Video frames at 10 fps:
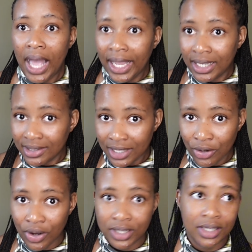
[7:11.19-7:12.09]
I can
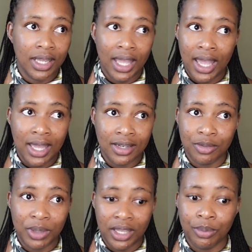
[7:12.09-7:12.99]
take on and
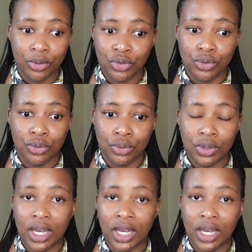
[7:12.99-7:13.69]
be able to